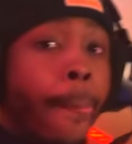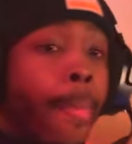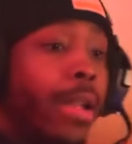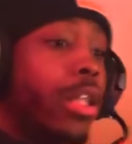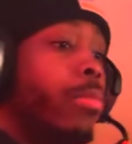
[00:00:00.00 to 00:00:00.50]

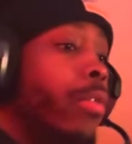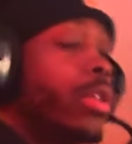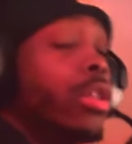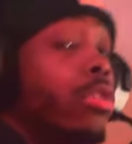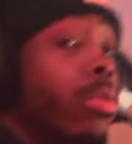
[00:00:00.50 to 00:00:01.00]
I keep
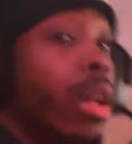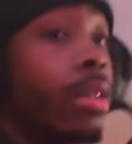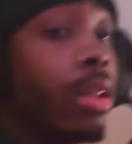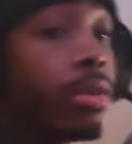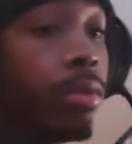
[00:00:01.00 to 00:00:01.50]
everything to what I
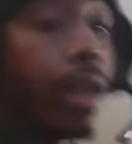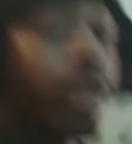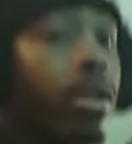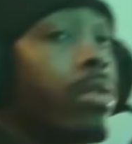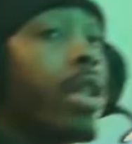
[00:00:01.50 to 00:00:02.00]
like. So if I
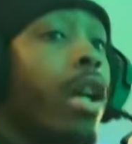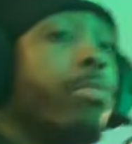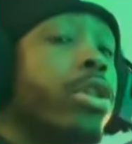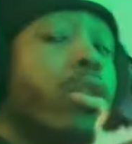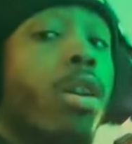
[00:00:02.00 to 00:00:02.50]
get on the
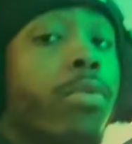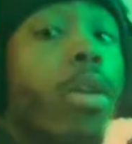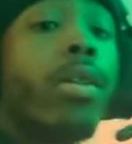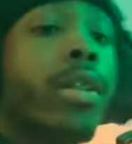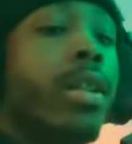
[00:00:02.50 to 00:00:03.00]
camera and start
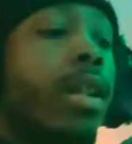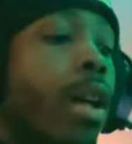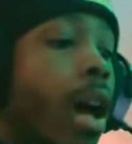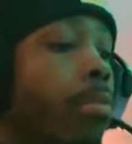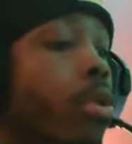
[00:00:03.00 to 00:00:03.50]
vlogging,
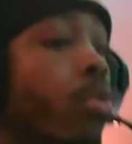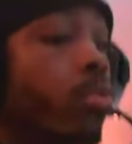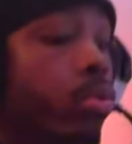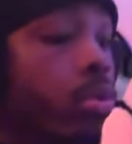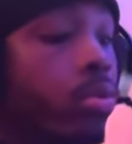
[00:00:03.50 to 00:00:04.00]
I'm
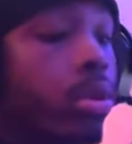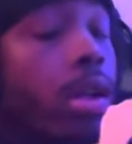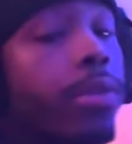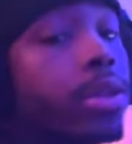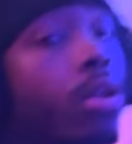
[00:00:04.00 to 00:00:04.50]
gonna do
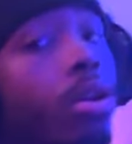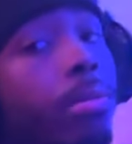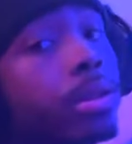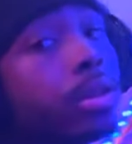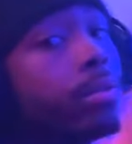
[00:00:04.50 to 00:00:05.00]
stuff and talk
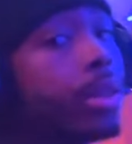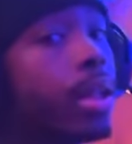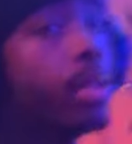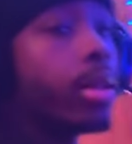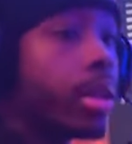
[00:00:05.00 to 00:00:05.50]
about stuff that
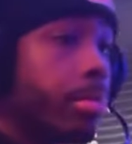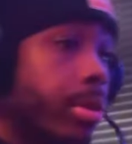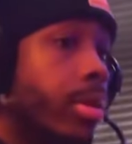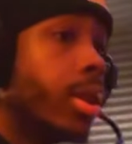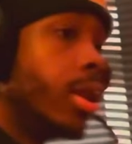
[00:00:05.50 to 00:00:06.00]
I like, bro.
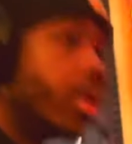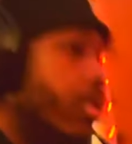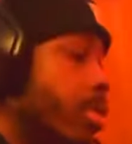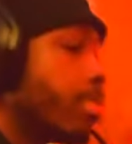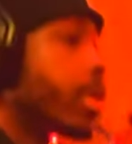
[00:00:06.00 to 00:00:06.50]
You
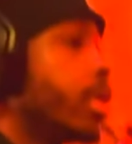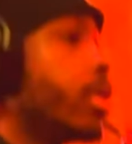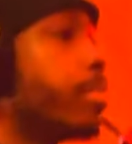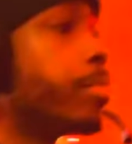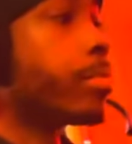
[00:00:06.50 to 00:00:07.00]
know what I'm
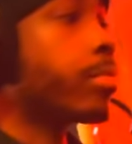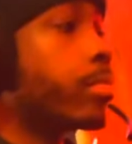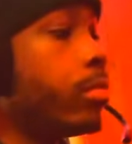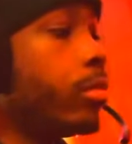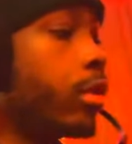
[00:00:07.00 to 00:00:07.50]
saying?
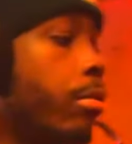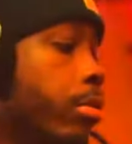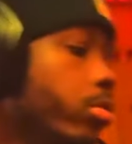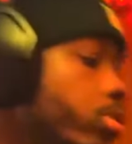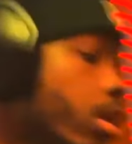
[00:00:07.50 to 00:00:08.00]
I'm
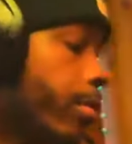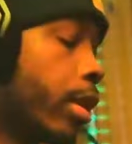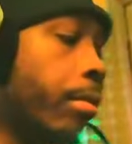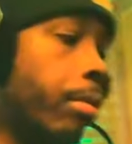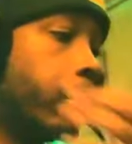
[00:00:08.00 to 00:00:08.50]
gonna do stuff and
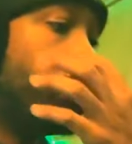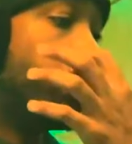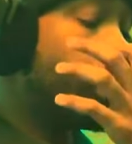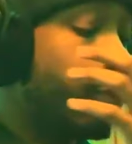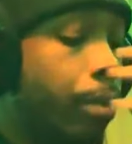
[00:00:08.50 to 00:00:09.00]
I'm, I'm gonna do
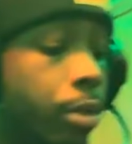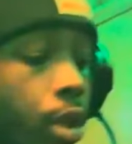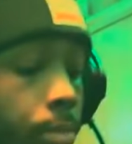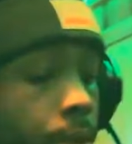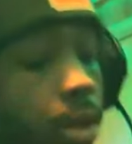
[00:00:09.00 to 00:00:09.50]
stuff and I'm gonna talk about